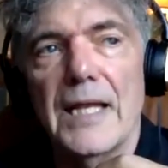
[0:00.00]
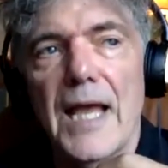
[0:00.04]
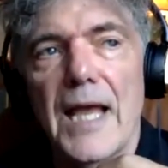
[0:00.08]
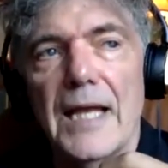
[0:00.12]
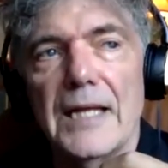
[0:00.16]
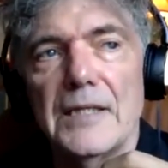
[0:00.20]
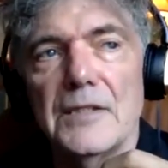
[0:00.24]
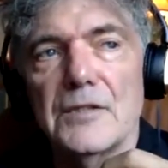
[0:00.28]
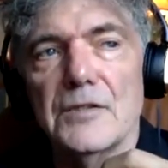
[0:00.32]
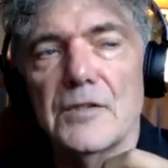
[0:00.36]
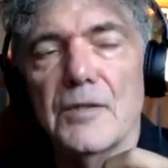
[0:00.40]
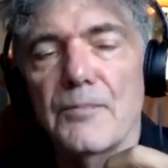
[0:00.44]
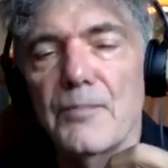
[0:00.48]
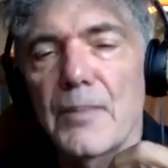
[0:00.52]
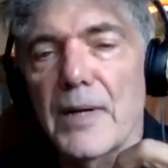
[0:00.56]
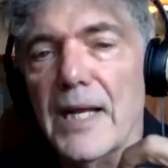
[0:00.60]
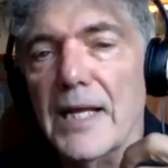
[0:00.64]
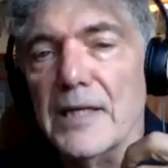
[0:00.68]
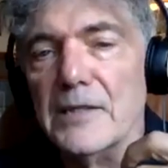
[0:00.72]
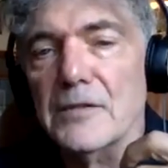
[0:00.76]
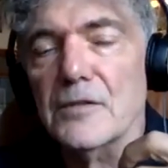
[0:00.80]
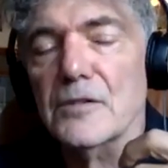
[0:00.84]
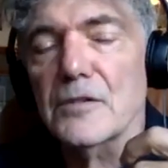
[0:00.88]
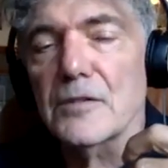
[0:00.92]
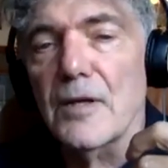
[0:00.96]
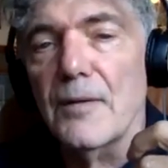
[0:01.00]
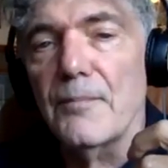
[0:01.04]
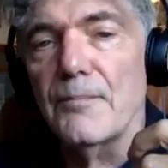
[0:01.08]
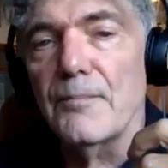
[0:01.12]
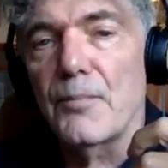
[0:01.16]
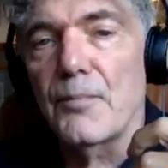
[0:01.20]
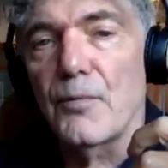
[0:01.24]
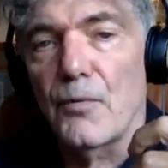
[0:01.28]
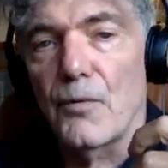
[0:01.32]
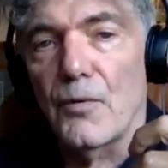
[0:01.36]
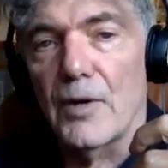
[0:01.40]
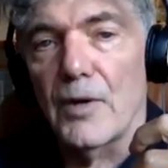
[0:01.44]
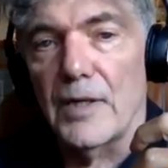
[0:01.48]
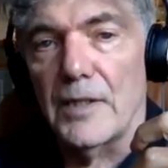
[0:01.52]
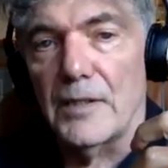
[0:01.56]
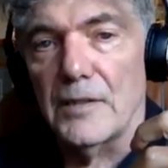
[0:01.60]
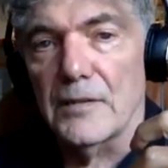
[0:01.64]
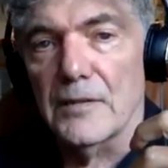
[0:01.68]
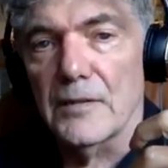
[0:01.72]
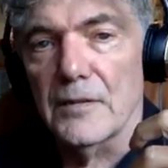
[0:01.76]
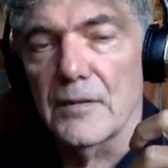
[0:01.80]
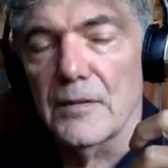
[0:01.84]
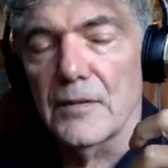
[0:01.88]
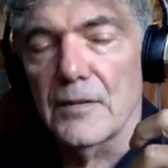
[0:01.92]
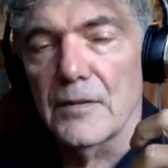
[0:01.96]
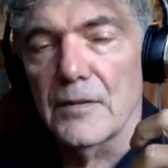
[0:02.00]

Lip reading: And he said, but at some point,